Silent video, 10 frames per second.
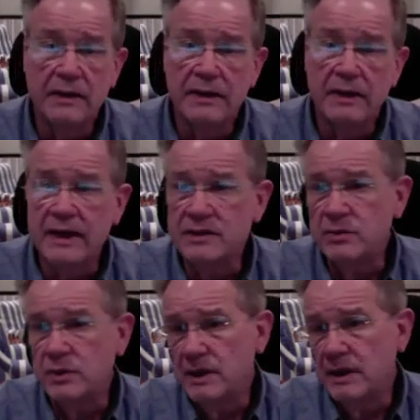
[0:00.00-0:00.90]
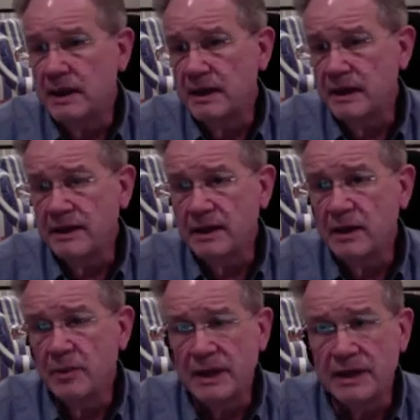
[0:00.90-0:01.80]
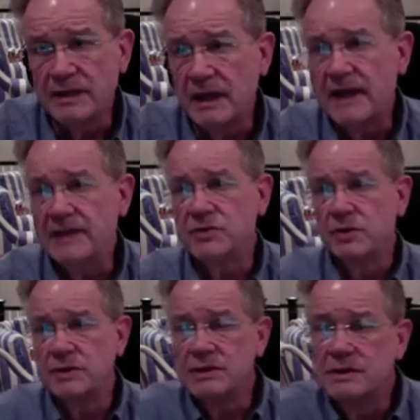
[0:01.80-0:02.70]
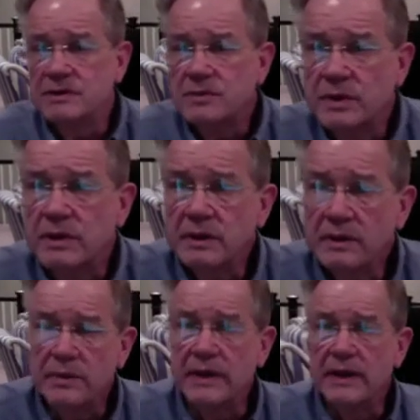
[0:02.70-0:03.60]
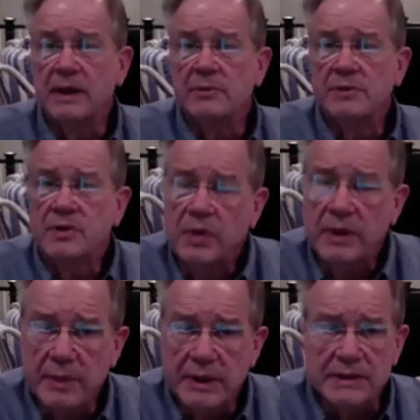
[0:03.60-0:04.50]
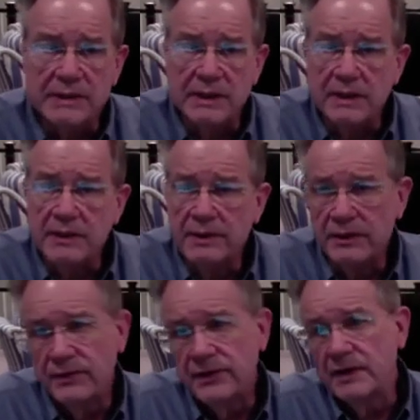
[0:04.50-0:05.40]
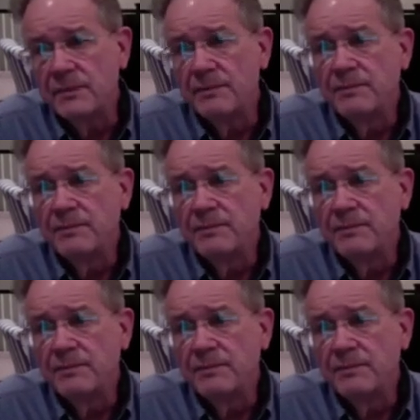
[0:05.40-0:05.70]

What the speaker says: The next one, and I think I'll make it the last one since we're getting up to 20 minutes here, is that